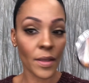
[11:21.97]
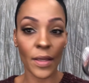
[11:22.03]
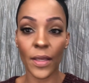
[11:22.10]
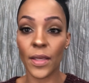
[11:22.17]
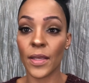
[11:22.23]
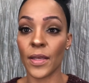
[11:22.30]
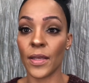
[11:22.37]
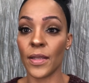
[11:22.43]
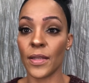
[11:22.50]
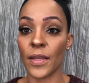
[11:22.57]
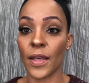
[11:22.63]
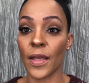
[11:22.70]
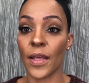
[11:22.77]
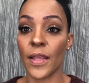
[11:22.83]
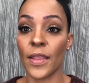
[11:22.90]

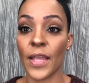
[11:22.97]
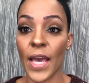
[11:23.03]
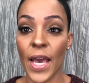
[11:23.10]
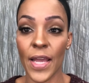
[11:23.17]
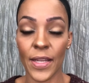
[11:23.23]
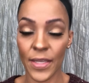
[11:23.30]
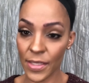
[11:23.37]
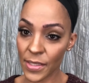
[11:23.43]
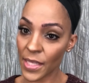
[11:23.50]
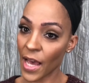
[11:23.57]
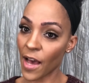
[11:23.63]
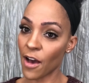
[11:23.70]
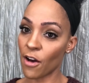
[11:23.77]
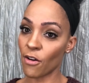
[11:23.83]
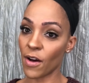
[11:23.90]
And that is
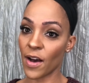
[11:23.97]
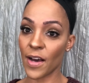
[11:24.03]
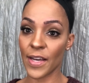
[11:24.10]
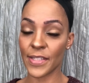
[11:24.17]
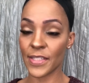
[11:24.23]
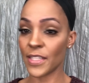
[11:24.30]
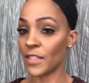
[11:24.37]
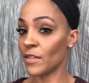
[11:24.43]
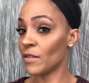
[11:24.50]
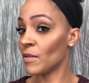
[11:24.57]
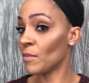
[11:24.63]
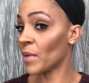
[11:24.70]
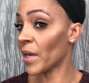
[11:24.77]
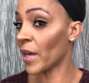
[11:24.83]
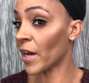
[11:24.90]
how I tint
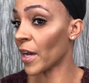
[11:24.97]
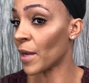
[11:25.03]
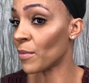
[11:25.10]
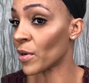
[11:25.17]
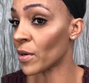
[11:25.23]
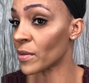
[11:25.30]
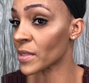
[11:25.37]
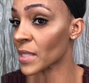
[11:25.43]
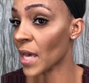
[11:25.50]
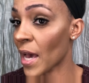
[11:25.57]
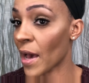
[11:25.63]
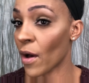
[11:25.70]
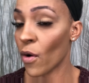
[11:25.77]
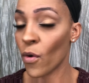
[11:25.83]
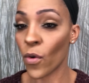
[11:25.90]
my eyebrows
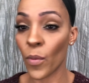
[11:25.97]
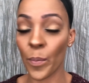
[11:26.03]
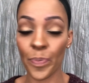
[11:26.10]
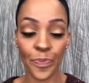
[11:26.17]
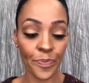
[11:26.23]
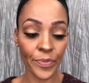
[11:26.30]
at home.